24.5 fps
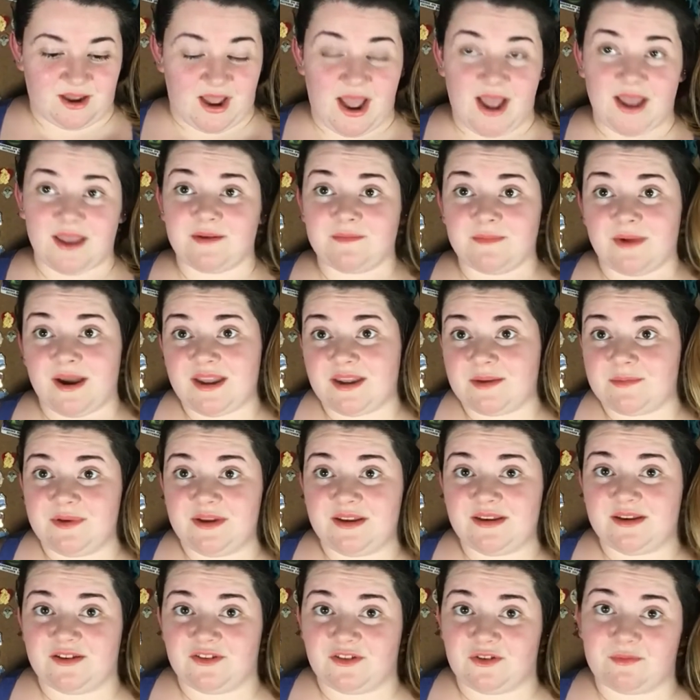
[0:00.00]
in my
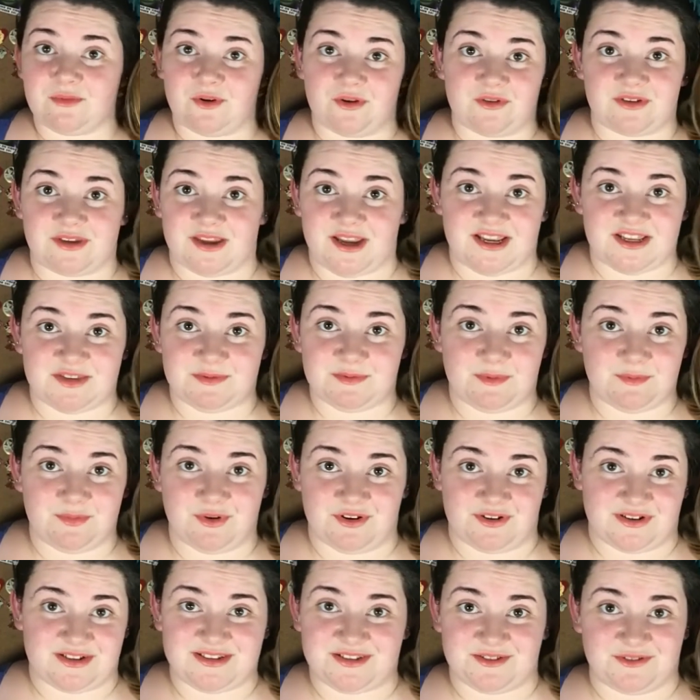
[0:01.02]
opinion they're both cast member
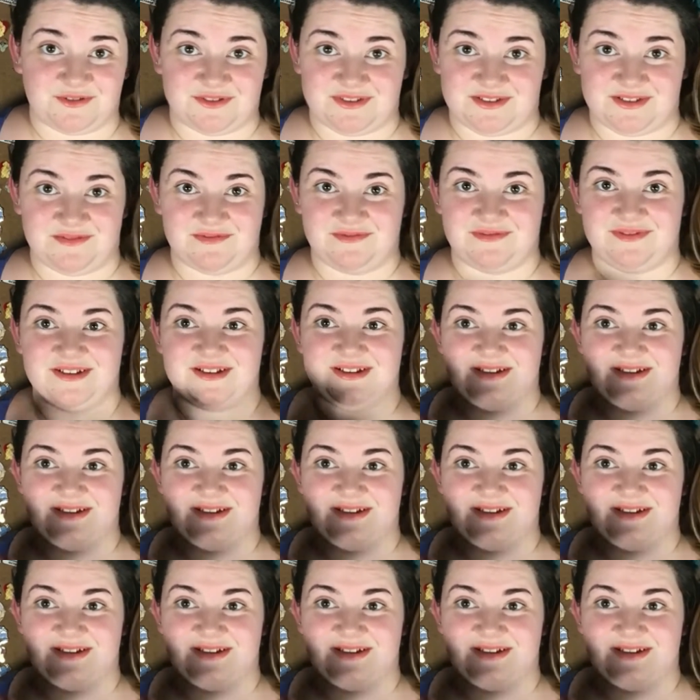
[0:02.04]
exclusive.